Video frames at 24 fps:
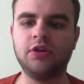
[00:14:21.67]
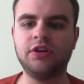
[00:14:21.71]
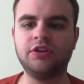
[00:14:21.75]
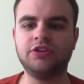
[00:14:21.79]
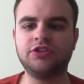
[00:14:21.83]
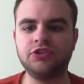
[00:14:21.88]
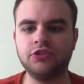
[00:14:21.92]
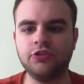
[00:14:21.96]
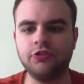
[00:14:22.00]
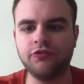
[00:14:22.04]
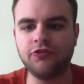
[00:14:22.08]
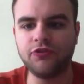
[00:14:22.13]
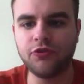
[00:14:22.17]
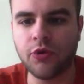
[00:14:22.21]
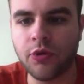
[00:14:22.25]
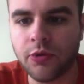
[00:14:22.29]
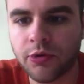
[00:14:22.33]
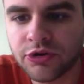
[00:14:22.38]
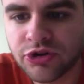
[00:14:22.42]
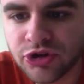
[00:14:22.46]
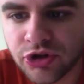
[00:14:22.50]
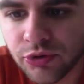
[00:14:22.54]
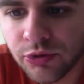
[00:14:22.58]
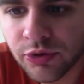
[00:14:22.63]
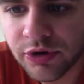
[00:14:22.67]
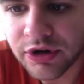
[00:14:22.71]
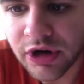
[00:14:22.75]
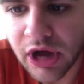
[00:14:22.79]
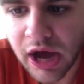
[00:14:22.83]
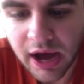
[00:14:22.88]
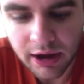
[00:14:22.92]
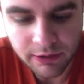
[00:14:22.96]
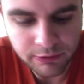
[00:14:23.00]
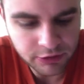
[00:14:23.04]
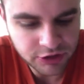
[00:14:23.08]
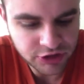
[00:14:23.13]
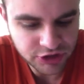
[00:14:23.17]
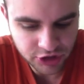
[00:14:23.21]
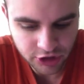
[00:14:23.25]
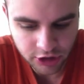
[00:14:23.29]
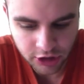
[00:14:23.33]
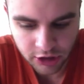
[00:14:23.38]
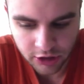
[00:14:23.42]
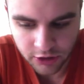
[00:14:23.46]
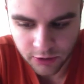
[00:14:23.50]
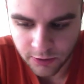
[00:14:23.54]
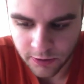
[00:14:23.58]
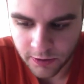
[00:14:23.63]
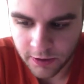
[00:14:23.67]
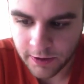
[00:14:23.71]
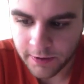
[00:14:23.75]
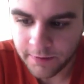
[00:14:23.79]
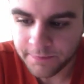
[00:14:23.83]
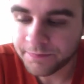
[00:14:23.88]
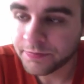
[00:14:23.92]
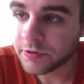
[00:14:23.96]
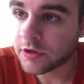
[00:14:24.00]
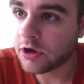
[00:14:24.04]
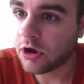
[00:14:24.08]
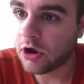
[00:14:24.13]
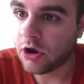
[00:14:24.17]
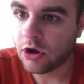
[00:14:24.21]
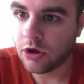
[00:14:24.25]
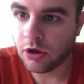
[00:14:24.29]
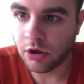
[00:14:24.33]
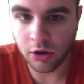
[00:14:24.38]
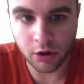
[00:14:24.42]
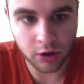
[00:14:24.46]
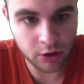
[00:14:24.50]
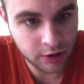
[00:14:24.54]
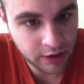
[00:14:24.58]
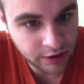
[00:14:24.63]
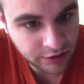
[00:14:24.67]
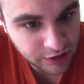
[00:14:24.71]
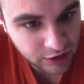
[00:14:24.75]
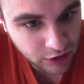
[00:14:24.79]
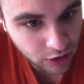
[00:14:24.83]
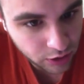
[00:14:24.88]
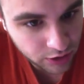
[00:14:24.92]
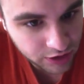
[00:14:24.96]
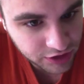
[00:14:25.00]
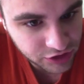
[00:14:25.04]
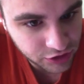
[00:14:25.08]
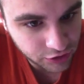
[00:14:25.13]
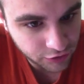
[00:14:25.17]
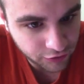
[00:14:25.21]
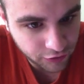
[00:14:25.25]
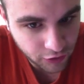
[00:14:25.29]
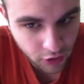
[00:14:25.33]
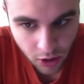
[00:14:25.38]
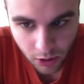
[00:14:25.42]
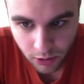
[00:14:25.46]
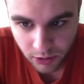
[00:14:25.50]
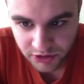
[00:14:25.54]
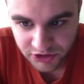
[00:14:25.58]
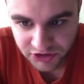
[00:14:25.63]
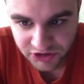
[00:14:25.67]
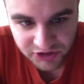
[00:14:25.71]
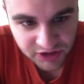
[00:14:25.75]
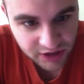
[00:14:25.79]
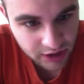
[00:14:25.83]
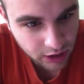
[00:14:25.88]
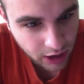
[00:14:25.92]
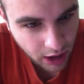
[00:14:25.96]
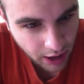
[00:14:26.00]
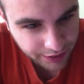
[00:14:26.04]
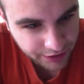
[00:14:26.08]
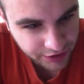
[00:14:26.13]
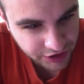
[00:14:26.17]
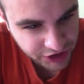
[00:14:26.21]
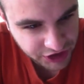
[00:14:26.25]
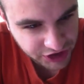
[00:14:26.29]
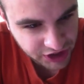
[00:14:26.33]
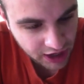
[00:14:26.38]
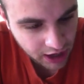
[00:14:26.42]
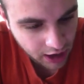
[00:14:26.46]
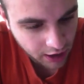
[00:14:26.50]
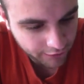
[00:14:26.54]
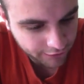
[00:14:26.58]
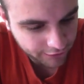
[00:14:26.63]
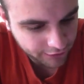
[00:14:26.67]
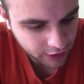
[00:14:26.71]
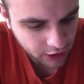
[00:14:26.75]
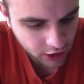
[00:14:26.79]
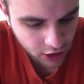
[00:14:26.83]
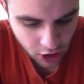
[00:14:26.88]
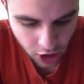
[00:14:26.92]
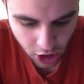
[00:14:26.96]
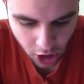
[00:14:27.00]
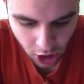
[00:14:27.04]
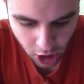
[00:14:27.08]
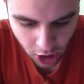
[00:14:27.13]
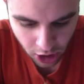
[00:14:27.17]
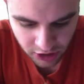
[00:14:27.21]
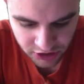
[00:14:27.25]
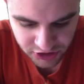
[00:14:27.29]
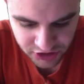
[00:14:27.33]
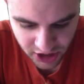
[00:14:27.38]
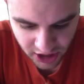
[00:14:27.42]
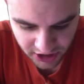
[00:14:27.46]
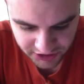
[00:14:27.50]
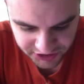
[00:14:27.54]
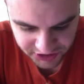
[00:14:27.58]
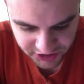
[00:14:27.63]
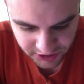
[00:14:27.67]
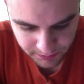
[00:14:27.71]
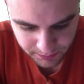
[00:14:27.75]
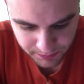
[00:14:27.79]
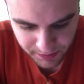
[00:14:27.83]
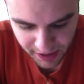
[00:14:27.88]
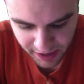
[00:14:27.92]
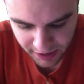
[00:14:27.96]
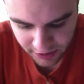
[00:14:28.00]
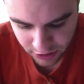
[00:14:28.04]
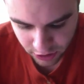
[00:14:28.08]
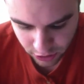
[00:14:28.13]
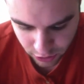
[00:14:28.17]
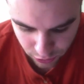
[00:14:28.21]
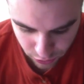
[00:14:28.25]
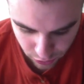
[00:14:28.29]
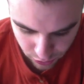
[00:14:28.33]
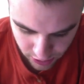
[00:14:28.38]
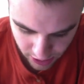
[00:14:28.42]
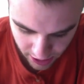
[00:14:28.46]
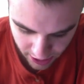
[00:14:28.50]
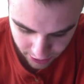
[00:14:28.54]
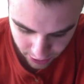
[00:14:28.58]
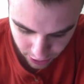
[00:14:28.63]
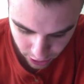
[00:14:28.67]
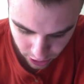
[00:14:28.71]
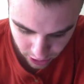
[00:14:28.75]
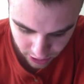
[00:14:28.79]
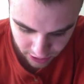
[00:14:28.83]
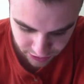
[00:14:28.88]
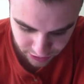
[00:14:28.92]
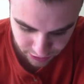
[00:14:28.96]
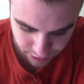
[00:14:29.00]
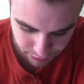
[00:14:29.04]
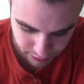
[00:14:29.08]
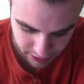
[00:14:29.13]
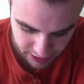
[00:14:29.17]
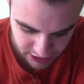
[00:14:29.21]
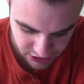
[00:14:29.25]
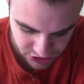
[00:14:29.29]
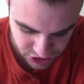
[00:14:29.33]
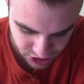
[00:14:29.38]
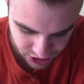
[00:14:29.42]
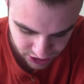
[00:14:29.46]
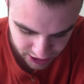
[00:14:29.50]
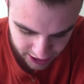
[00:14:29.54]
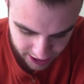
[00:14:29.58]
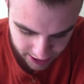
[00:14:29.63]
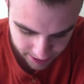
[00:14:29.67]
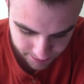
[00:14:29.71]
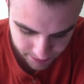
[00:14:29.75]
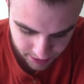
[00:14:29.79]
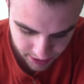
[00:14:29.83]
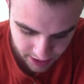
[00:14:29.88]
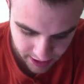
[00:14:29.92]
2 forwards who would not return, and the only 2 forwards still on the shelf are Dustin Penner, who got hurt in the Ranger game,